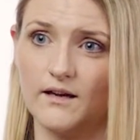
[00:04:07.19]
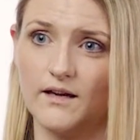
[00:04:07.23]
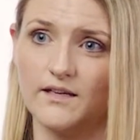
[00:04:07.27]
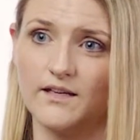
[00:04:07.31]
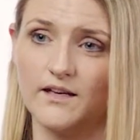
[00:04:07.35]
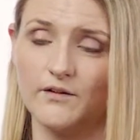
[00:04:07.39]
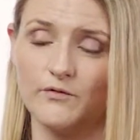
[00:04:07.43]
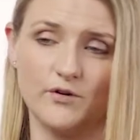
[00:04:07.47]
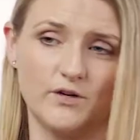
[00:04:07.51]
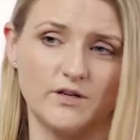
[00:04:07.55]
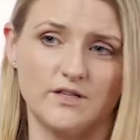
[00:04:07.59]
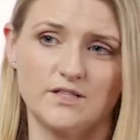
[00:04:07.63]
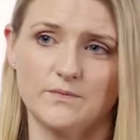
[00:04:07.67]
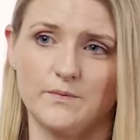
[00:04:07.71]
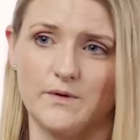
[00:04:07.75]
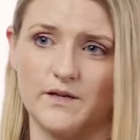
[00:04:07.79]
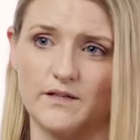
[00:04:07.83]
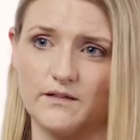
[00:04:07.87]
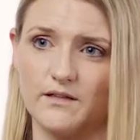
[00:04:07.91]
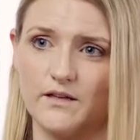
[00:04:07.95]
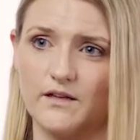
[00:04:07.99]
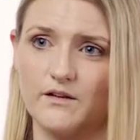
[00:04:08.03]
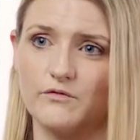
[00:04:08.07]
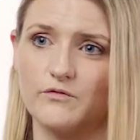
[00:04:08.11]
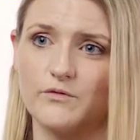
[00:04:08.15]
I never
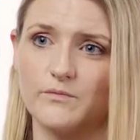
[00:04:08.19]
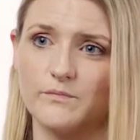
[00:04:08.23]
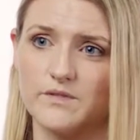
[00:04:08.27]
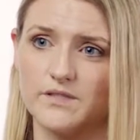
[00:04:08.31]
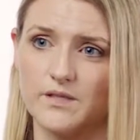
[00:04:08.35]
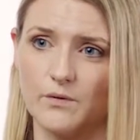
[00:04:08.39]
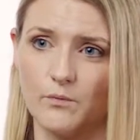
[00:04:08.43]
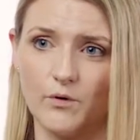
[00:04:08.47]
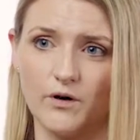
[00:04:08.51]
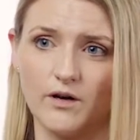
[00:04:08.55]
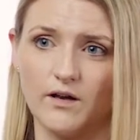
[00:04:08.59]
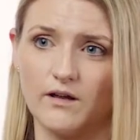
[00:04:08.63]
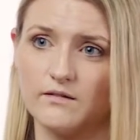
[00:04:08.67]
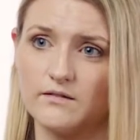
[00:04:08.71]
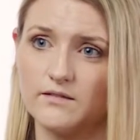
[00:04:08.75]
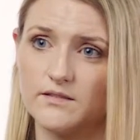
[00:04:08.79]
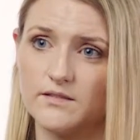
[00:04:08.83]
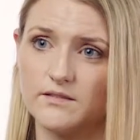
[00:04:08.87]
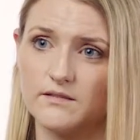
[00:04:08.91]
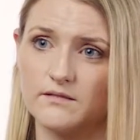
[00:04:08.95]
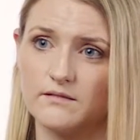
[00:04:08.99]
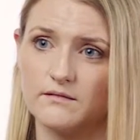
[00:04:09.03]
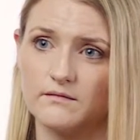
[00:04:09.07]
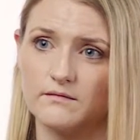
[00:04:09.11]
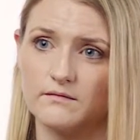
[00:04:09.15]
expect that from someone
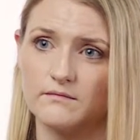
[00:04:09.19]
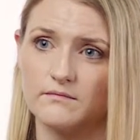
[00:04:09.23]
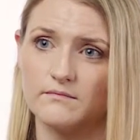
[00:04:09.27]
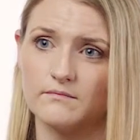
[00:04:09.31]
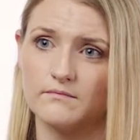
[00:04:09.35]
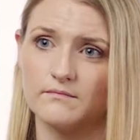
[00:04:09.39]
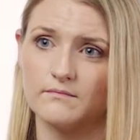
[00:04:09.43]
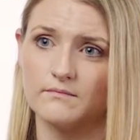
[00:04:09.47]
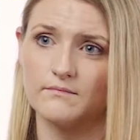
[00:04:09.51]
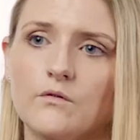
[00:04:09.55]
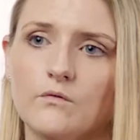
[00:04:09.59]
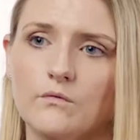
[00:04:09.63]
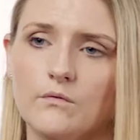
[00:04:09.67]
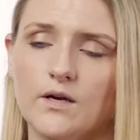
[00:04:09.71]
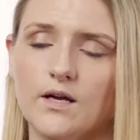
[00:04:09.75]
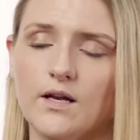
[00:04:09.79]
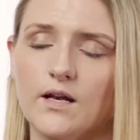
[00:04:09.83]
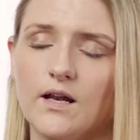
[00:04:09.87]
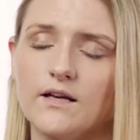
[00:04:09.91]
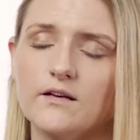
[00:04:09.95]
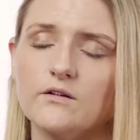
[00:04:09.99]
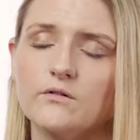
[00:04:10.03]
else, right?